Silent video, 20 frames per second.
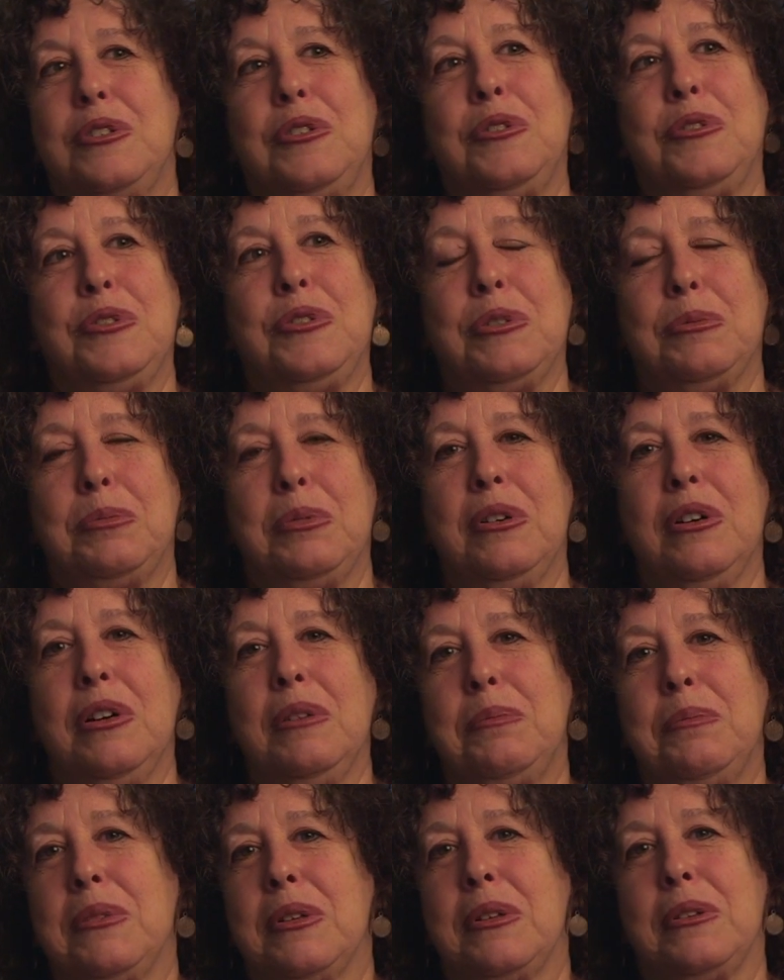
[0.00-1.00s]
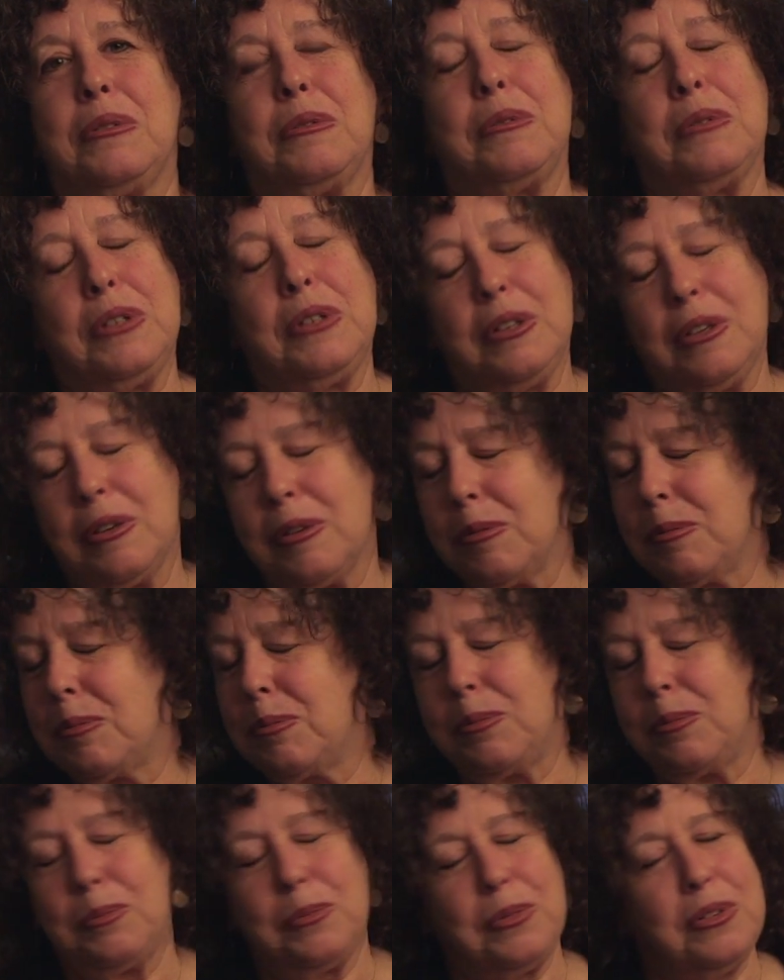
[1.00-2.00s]
huge apartment, you know,
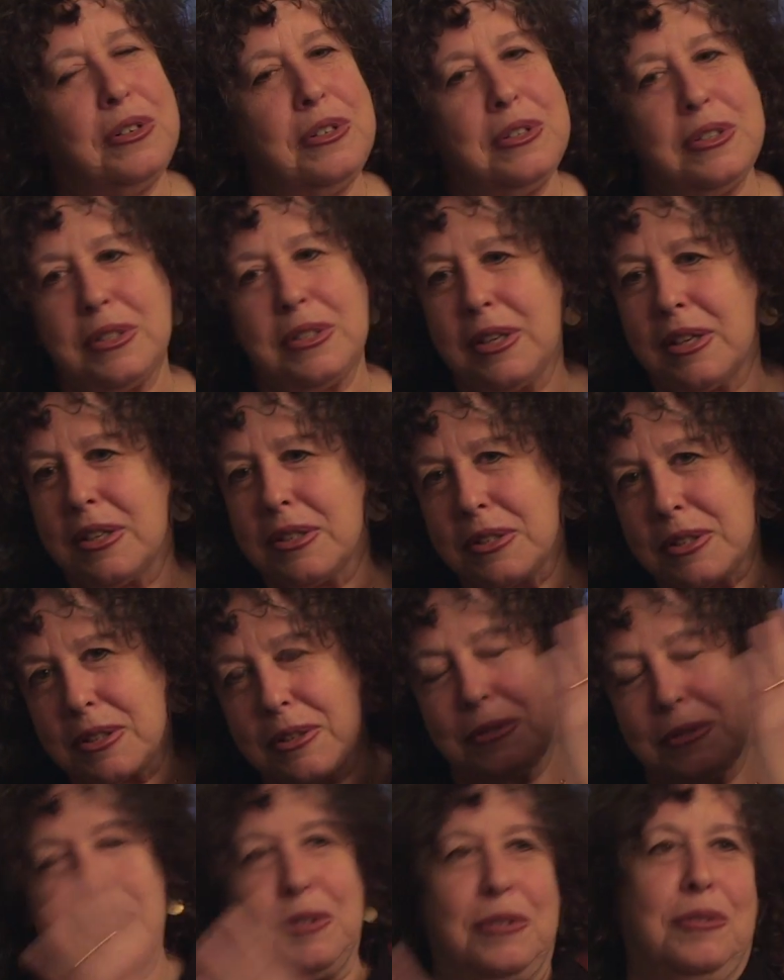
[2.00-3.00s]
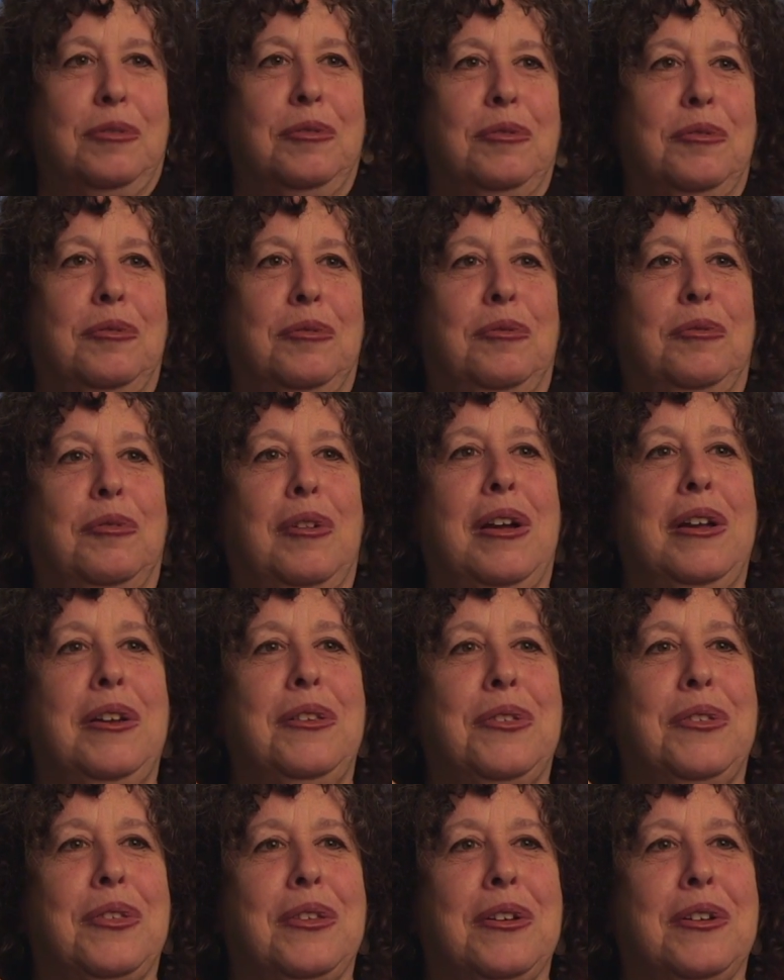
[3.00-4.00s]
put his desk right
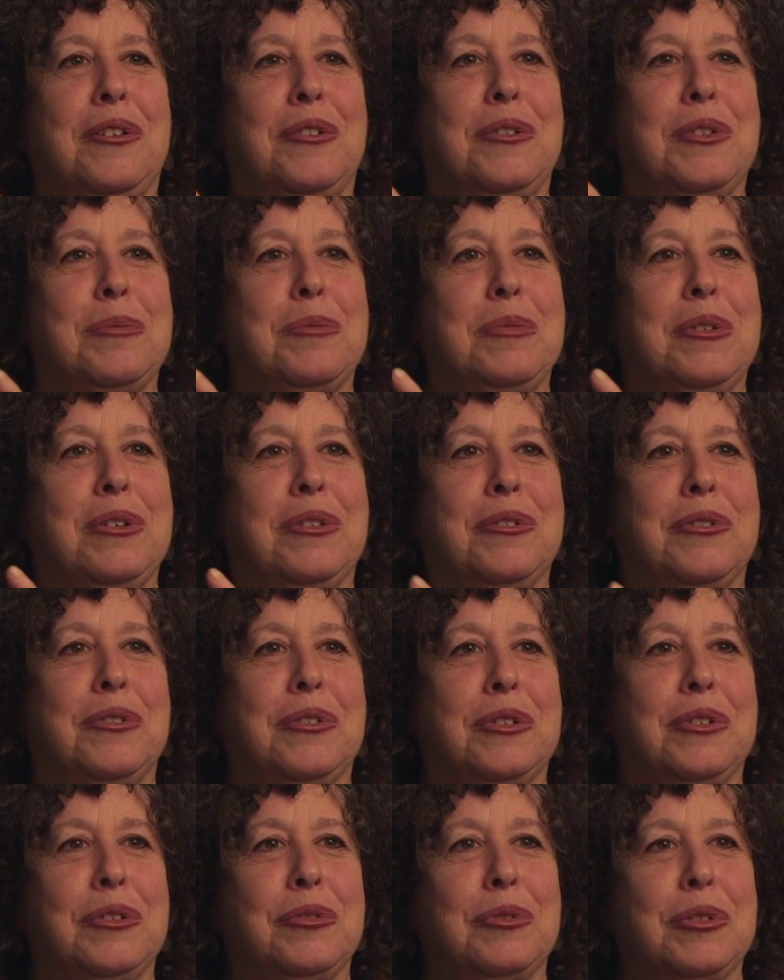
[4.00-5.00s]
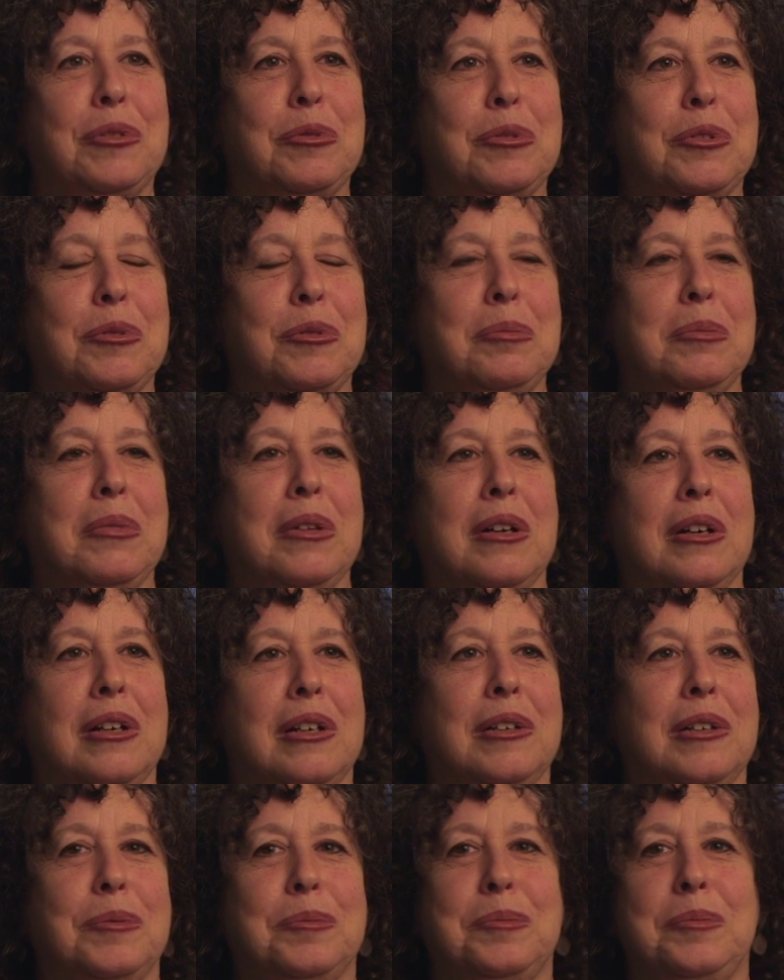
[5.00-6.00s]
there in the middle of the living room
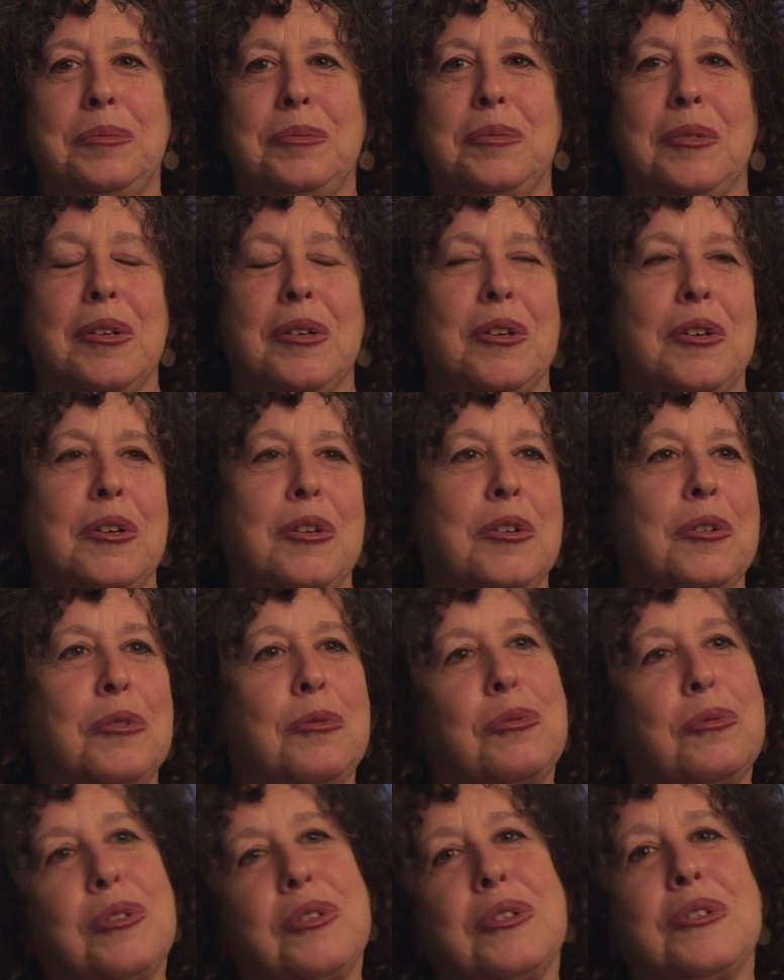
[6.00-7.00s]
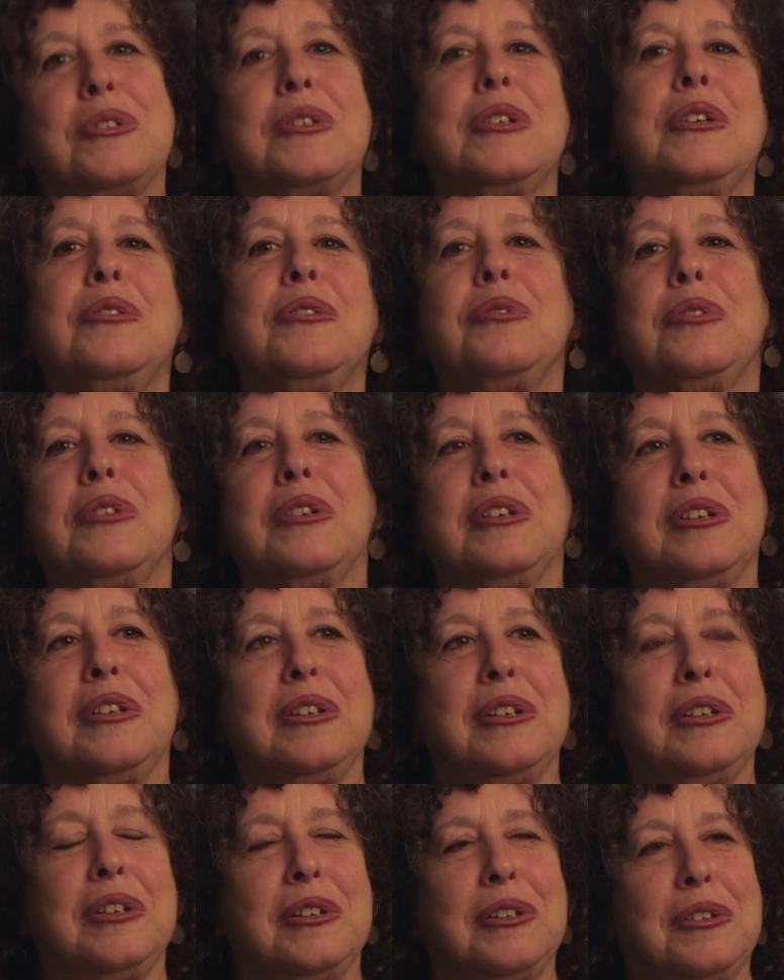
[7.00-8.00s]
um, with the
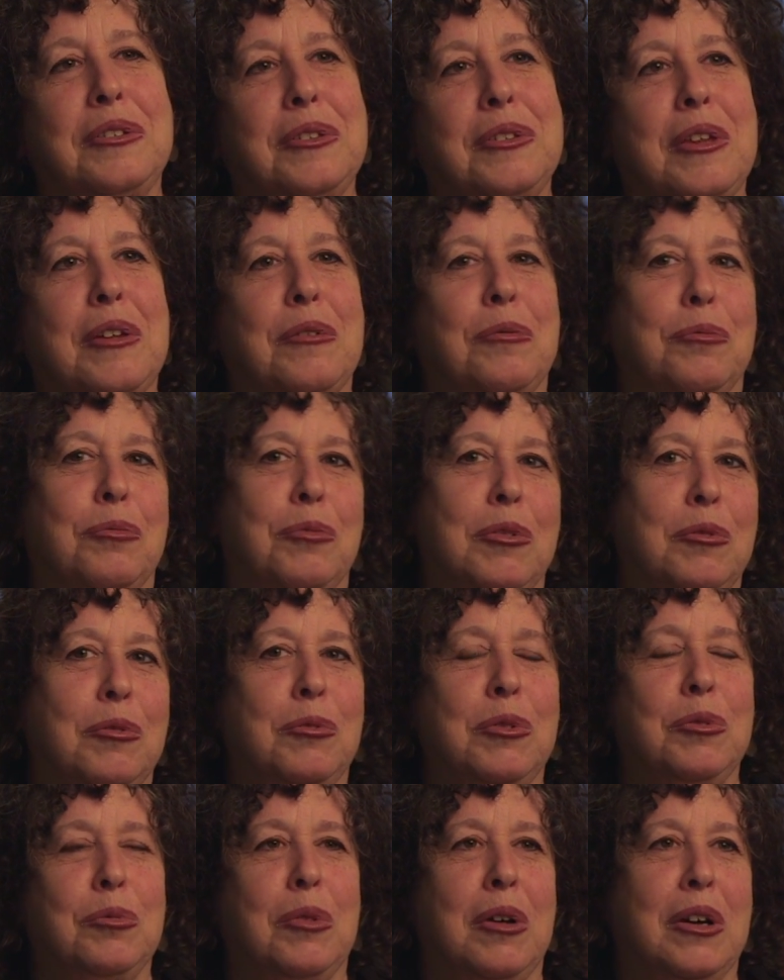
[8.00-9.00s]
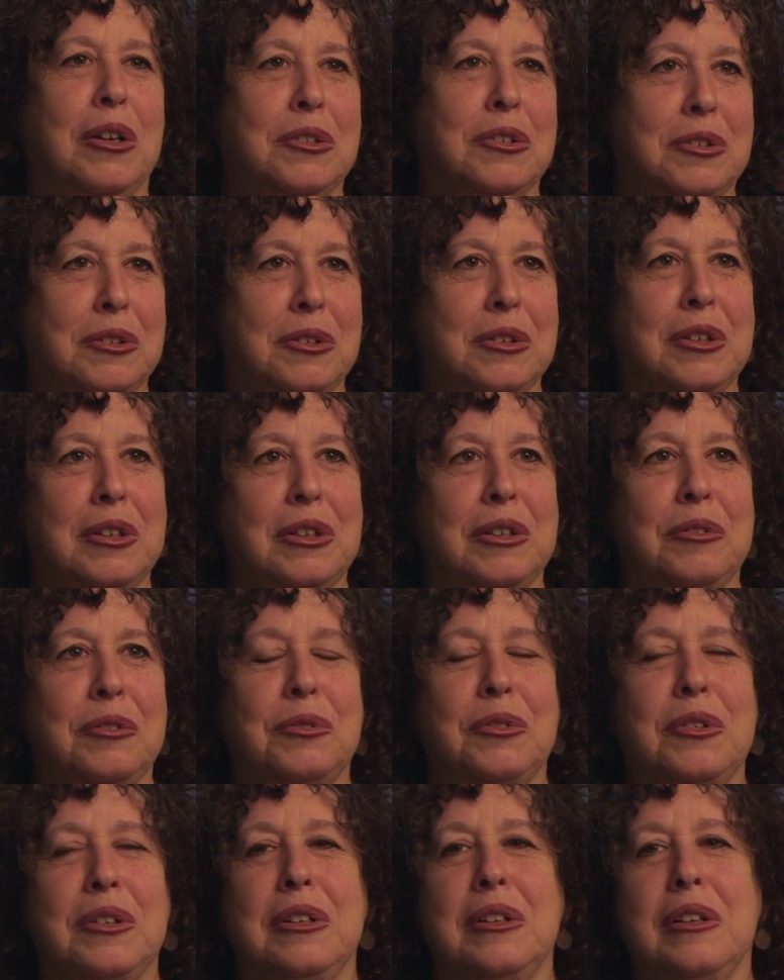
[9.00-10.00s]
TV that we would watch in the
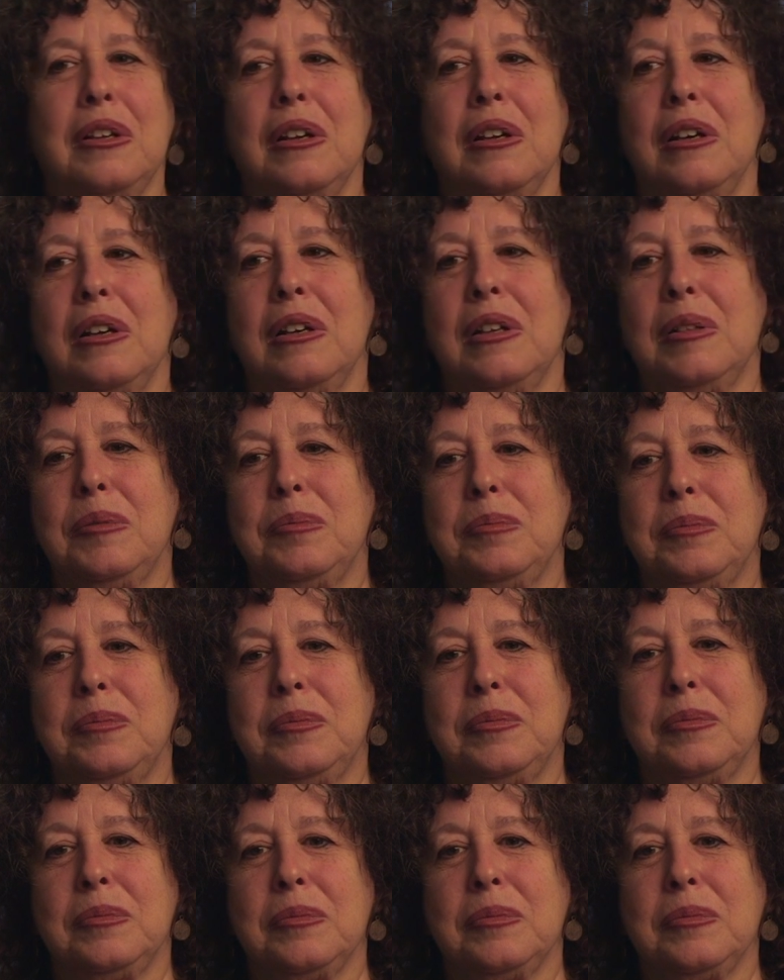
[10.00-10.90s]
evening. Um,